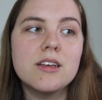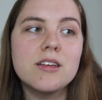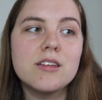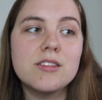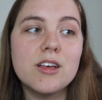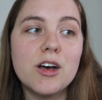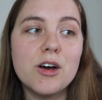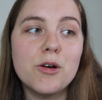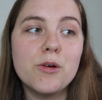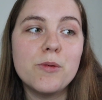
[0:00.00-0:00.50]

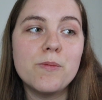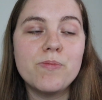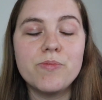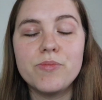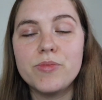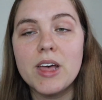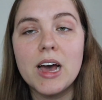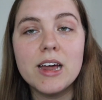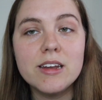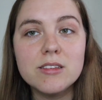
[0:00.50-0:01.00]
So
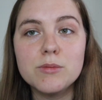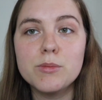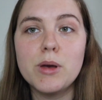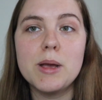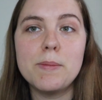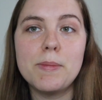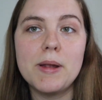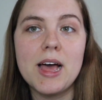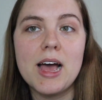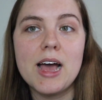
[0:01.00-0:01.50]
that is
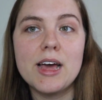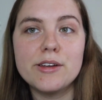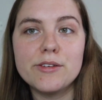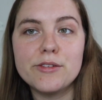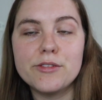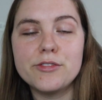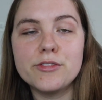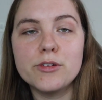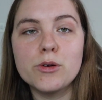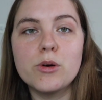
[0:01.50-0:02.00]
my
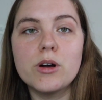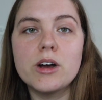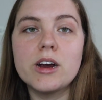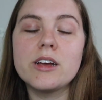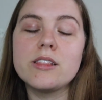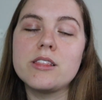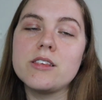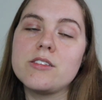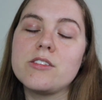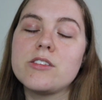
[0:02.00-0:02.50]
plan
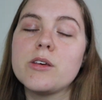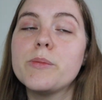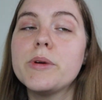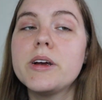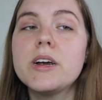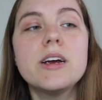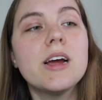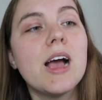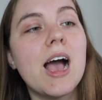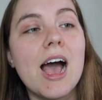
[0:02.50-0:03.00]
for the
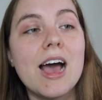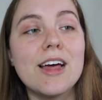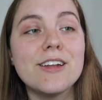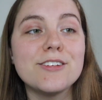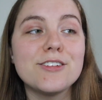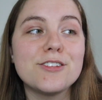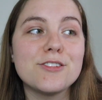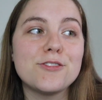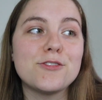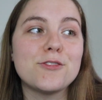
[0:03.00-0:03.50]
summer
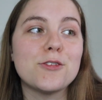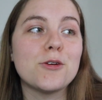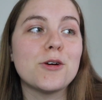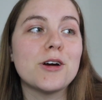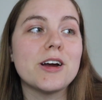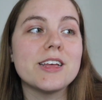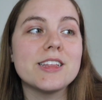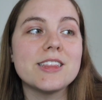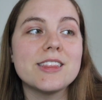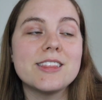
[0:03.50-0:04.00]
and
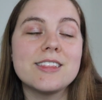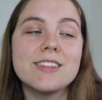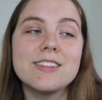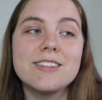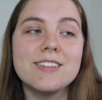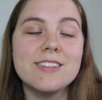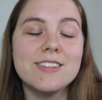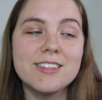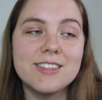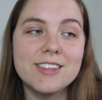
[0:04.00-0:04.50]
for
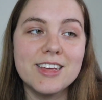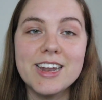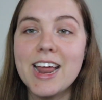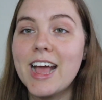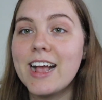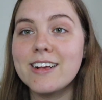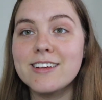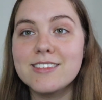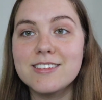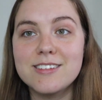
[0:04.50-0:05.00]
the
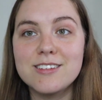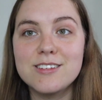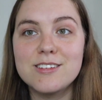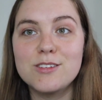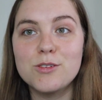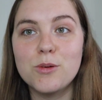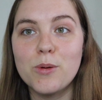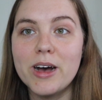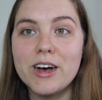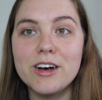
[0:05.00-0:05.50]

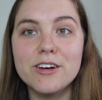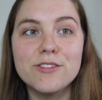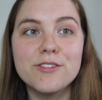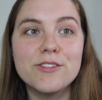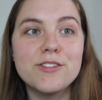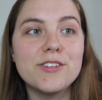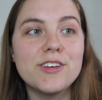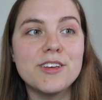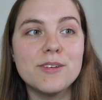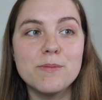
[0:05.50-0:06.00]
next
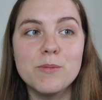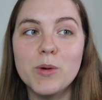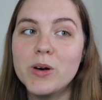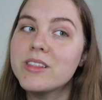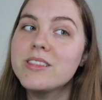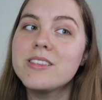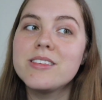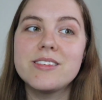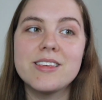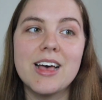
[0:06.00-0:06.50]
12
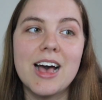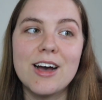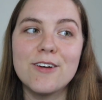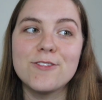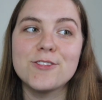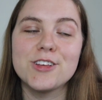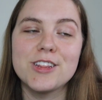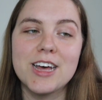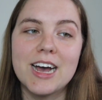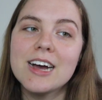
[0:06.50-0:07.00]
months
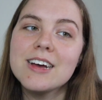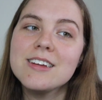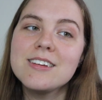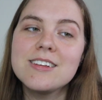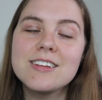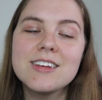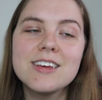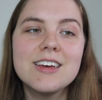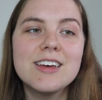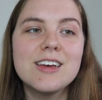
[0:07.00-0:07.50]
after
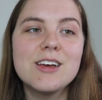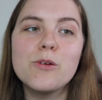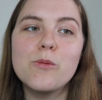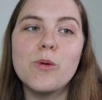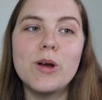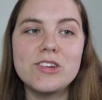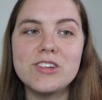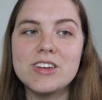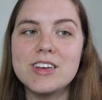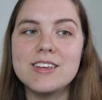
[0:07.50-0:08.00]
that
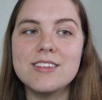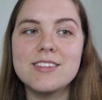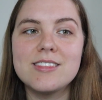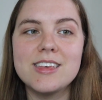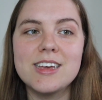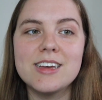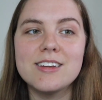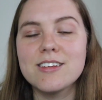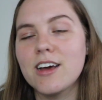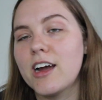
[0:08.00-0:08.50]
which is
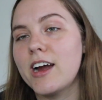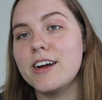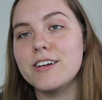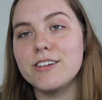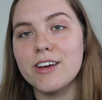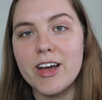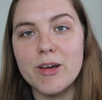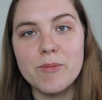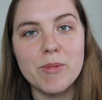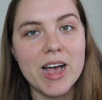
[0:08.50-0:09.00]
the entire
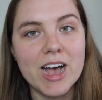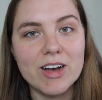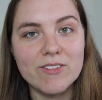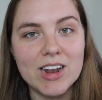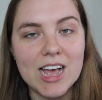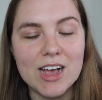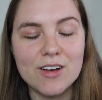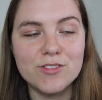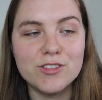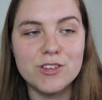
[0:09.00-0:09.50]
time I have
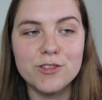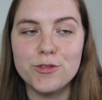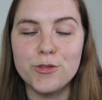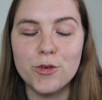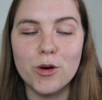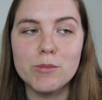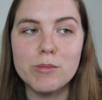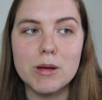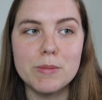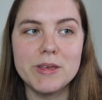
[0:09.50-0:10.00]
left
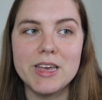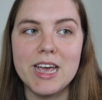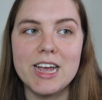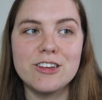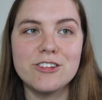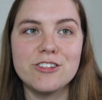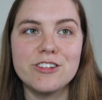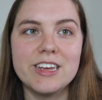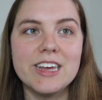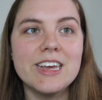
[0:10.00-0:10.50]
for my
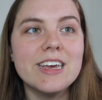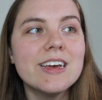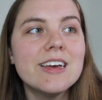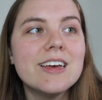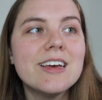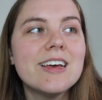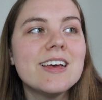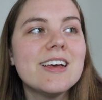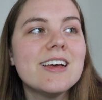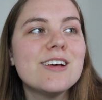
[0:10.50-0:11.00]
PhD.
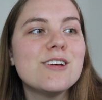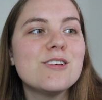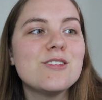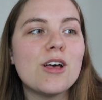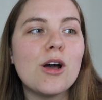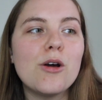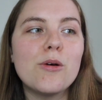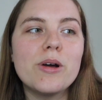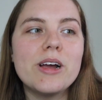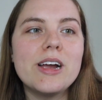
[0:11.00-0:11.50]

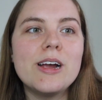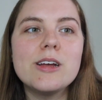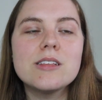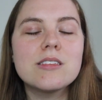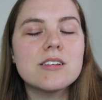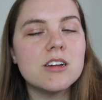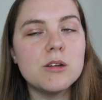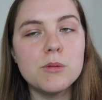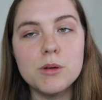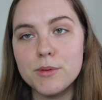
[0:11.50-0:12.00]
So
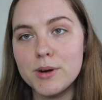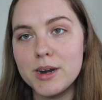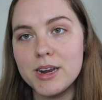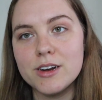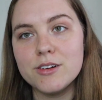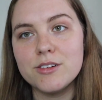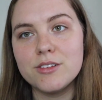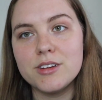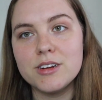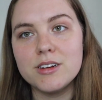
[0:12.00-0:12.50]
it's going to be
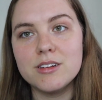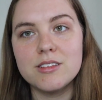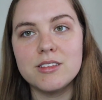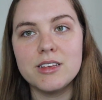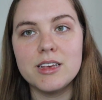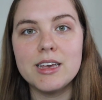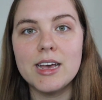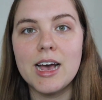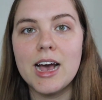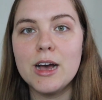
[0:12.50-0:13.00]
really interesting to
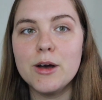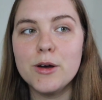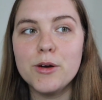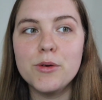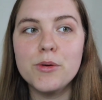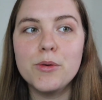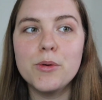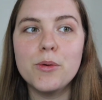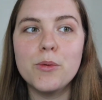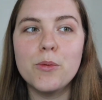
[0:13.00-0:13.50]
see
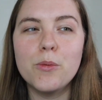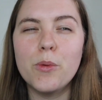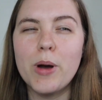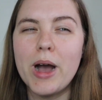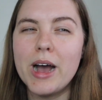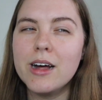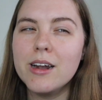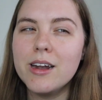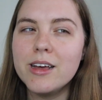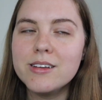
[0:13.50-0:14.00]
how
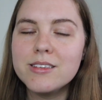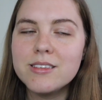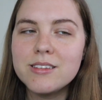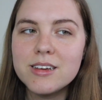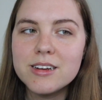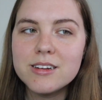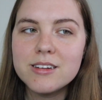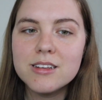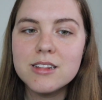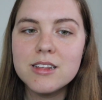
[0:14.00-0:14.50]
well I
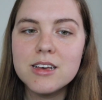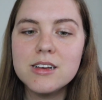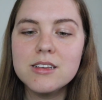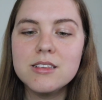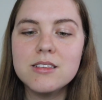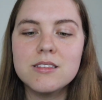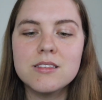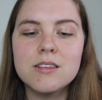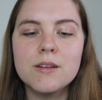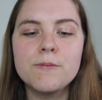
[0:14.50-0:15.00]
stick to
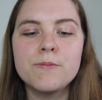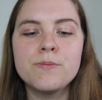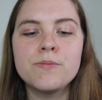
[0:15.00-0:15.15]
this.